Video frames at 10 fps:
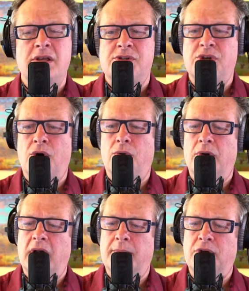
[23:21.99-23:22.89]
So
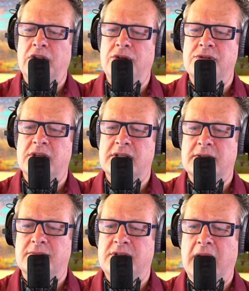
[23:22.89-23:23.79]
I'm going to use
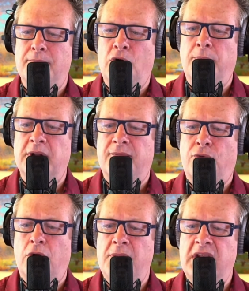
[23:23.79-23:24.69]
this damn pulpit
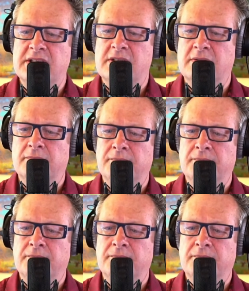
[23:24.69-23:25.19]
for a minute.